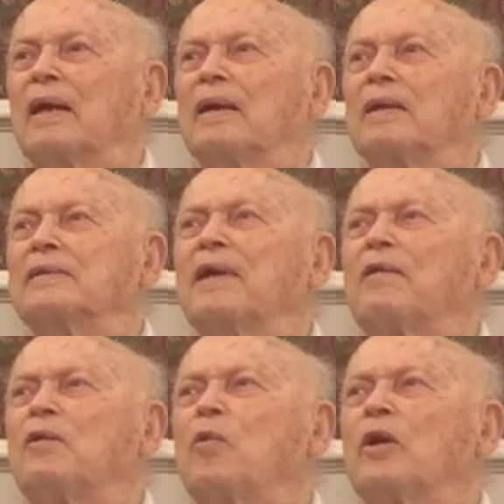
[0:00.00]

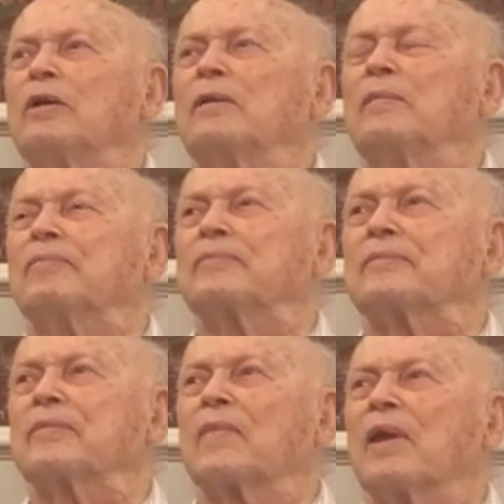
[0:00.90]
Another
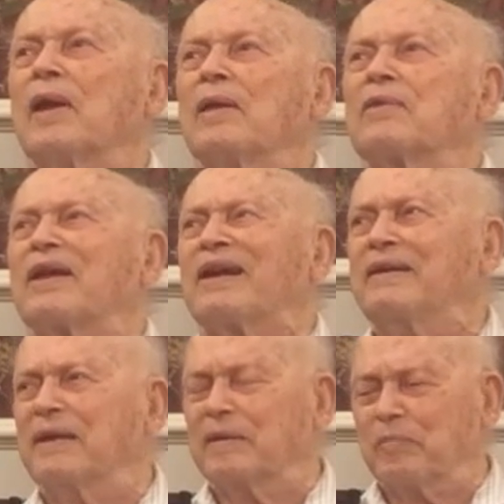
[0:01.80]
one that I
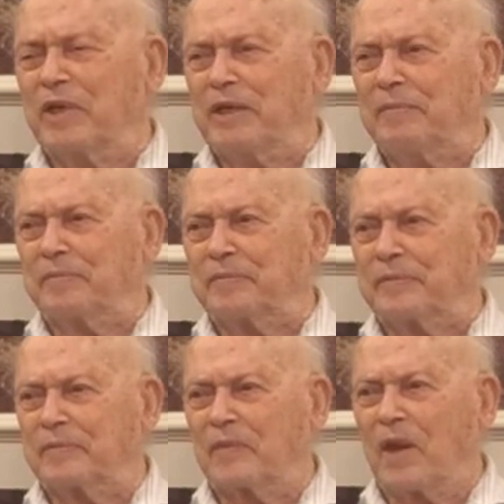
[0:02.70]
didn't meet
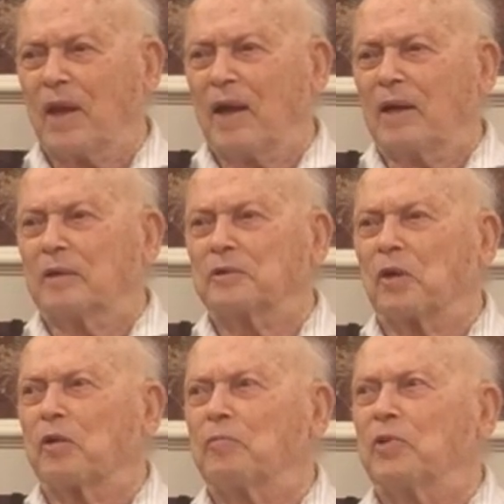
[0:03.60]

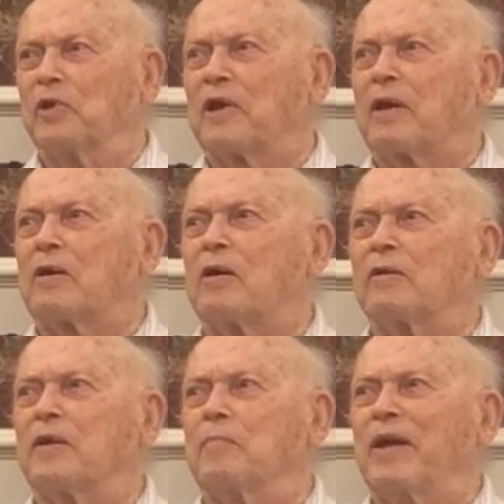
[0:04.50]
wrote a book
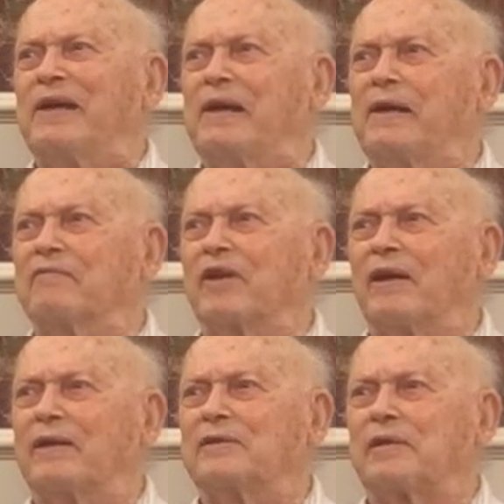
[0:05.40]
called The Making of an
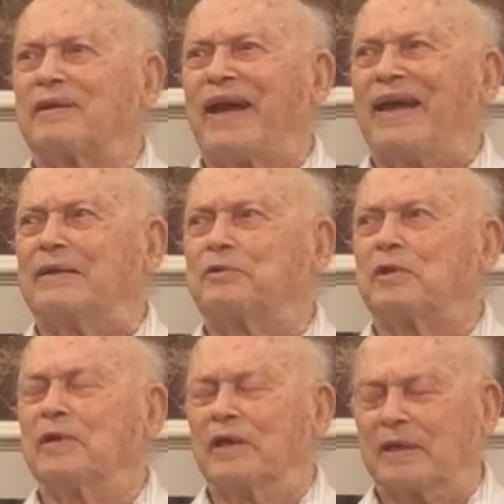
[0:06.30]

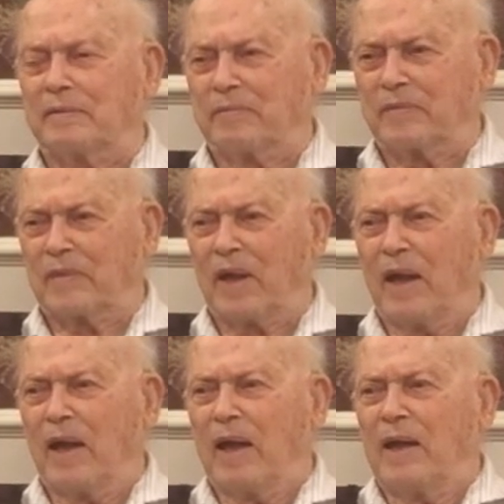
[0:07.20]
Ex-Astronaut.
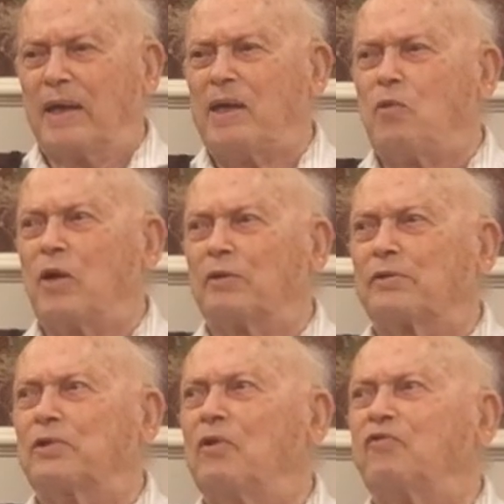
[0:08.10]
He went
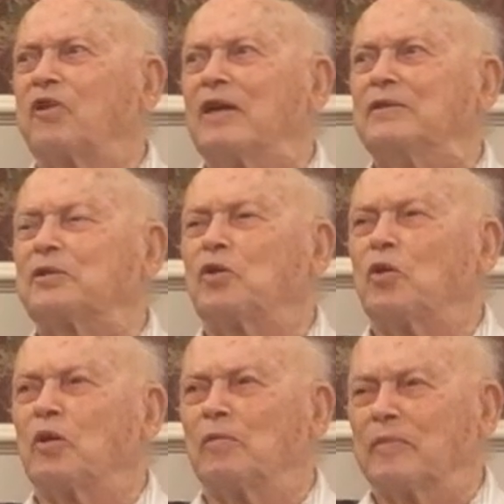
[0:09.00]
through flight
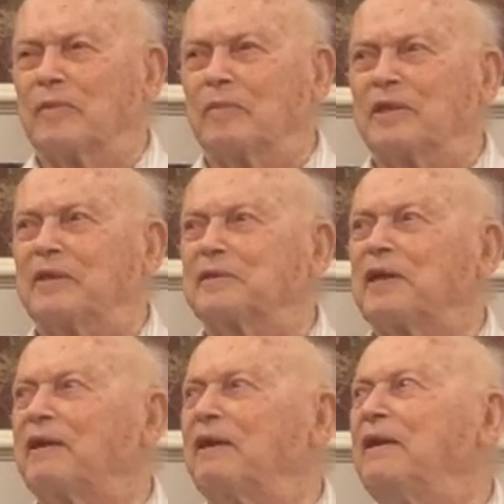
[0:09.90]
school but
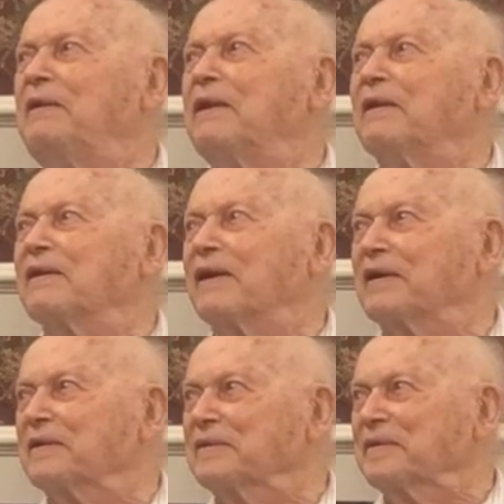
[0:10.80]
decided he didn't
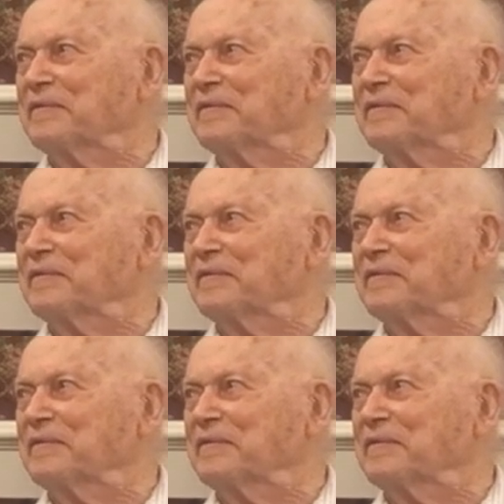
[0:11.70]
like it.